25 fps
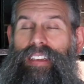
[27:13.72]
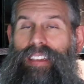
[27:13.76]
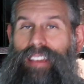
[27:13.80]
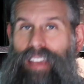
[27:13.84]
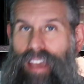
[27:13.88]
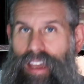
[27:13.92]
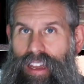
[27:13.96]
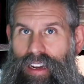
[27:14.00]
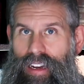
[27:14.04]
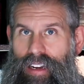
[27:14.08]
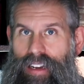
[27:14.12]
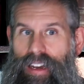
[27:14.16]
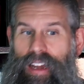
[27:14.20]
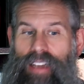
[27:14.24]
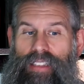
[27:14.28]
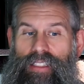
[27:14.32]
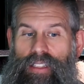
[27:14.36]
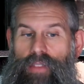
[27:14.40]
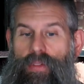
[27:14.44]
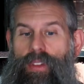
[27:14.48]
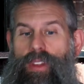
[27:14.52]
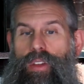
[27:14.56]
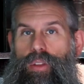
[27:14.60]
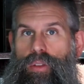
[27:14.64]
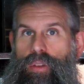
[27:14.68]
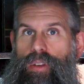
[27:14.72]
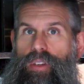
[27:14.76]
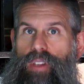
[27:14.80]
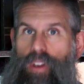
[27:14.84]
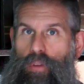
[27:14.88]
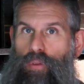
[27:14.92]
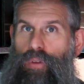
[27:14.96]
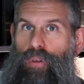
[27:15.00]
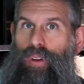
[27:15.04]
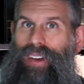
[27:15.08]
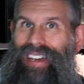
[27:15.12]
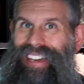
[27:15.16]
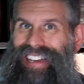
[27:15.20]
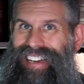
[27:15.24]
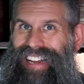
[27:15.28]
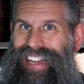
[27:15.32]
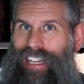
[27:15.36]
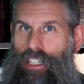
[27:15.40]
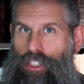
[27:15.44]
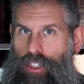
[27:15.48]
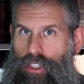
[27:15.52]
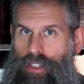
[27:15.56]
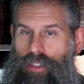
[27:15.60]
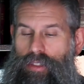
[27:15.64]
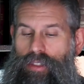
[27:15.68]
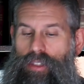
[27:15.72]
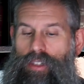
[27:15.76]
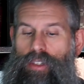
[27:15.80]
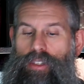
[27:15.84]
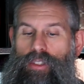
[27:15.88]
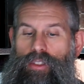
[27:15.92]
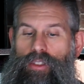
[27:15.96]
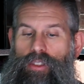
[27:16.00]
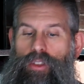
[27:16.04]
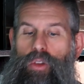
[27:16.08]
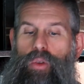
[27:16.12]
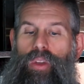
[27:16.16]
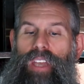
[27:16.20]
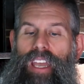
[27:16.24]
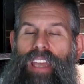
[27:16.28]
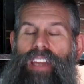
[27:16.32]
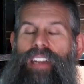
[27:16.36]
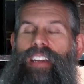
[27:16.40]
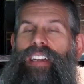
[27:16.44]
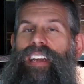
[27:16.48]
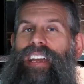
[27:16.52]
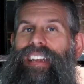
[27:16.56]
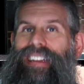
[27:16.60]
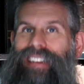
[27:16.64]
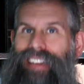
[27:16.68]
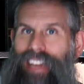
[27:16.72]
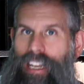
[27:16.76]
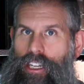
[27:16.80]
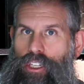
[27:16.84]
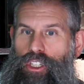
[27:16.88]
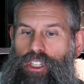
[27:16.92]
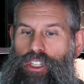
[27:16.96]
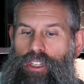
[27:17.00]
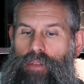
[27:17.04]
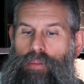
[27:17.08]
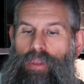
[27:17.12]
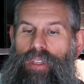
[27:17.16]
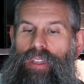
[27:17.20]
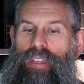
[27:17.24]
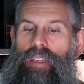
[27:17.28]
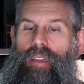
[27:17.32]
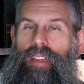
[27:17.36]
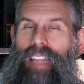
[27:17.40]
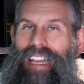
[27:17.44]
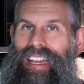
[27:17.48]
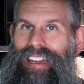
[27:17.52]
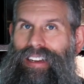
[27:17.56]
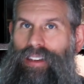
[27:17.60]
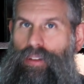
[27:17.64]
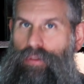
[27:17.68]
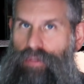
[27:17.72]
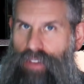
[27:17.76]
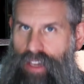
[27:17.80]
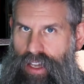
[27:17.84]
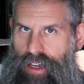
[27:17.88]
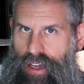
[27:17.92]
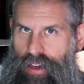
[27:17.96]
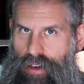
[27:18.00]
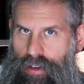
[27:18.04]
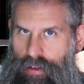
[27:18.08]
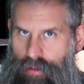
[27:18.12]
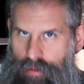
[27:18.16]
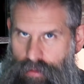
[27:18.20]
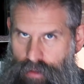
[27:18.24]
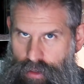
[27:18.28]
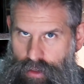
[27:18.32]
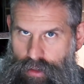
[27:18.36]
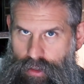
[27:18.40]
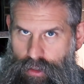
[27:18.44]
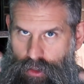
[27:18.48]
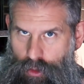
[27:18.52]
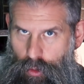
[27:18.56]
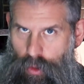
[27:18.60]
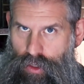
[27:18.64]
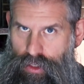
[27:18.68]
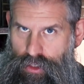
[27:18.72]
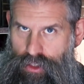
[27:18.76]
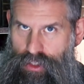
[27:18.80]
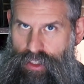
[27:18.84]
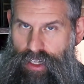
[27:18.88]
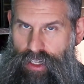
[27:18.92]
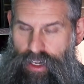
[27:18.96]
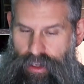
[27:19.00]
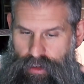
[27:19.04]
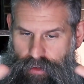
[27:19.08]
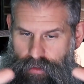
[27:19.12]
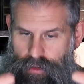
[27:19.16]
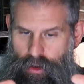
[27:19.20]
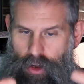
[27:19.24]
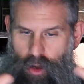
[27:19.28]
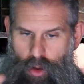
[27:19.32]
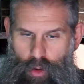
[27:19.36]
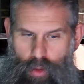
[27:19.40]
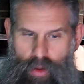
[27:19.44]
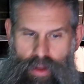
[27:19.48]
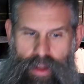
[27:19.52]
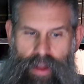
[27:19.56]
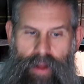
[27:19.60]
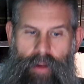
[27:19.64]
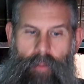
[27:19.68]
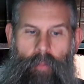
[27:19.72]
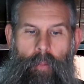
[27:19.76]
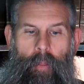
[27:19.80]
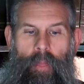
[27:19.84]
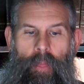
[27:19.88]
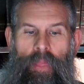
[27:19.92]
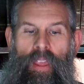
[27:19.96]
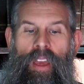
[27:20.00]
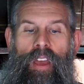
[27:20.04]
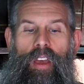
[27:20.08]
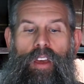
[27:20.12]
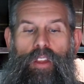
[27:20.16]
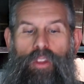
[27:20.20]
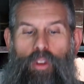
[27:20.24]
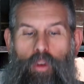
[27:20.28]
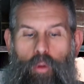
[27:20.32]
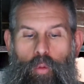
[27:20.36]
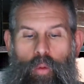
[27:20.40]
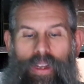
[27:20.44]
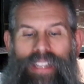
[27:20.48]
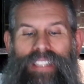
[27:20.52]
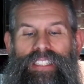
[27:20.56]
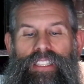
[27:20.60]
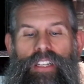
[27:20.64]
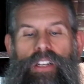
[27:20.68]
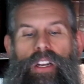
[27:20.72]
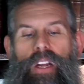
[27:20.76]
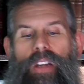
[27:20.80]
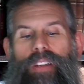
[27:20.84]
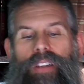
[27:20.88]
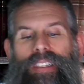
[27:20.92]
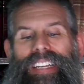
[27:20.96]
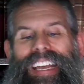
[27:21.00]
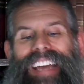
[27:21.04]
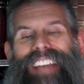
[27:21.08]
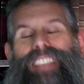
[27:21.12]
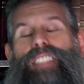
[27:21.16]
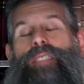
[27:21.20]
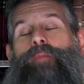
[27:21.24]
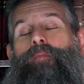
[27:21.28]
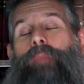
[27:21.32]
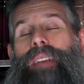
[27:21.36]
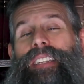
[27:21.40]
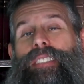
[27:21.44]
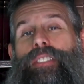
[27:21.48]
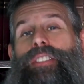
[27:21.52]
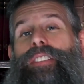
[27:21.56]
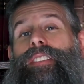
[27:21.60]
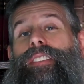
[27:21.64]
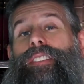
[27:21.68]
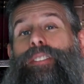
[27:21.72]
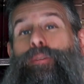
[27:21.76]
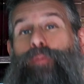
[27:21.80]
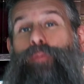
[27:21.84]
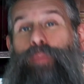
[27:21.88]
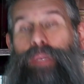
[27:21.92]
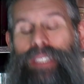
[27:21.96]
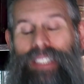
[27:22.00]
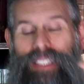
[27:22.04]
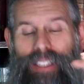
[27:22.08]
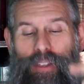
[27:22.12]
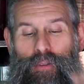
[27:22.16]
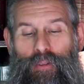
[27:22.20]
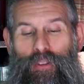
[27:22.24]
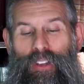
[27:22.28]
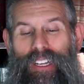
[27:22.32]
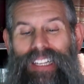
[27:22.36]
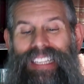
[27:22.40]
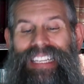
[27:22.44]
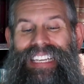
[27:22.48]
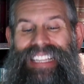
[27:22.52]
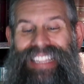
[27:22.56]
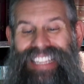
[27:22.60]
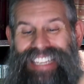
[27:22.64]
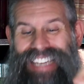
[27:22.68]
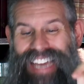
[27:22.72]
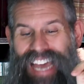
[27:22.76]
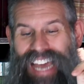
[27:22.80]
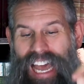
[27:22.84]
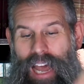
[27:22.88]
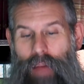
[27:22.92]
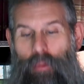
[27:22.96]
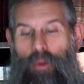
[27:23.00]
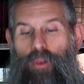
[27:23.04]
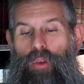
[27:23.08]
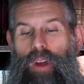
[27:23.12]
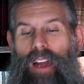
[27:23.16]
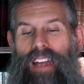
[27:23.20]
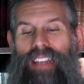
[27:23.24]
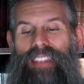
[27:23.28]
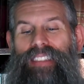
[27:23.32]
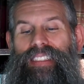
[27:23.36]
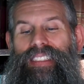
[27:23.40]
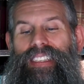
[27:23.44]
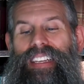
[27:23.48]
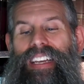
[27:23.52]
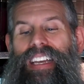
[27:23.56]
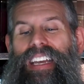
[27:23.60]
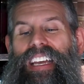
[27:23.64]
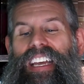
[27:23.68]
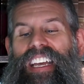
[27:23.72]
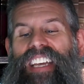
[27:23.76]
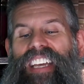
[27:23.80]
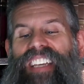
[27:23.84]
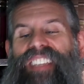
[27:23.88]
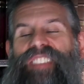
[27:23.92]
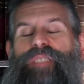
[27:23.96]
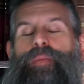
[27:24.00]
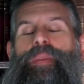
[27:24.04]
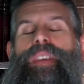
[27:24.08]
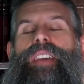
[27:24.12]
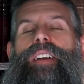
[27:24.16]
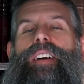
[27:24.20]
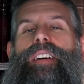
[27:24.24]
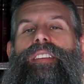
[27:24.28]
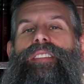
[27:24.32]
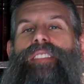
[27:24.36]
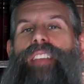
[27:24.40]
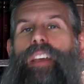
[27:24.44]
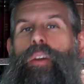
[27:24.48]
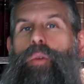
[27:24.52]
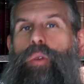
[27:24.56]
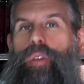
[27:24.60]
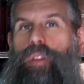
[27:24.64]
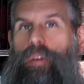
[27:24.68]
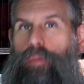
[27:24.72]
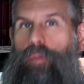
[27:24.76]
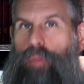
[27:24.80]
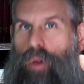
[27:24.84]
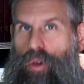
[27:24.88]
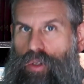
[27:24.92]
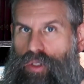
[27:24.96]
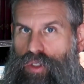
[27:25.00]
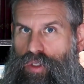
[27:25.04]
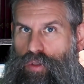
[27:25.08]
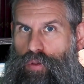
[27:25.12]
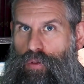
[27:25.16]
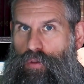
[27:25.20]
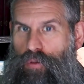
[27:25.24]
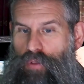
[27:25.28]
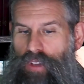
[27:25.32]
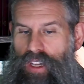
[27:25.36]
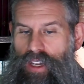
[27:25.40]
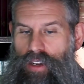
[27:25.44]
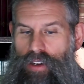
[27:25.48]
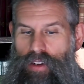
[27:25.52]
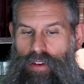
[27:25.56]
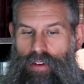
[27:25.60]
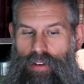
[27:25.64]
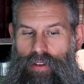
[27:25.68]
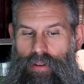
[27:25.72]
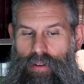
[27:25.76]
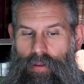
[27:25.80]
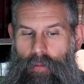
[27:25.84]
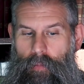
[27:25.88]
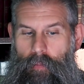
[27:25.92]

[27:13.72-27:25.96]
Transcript: Canaanites, even though they're different nations. There is no Canaanite nation but the land of Canaan. You understand? Okay. The reason our text mentions specifically the Amorites is because they were the most feared.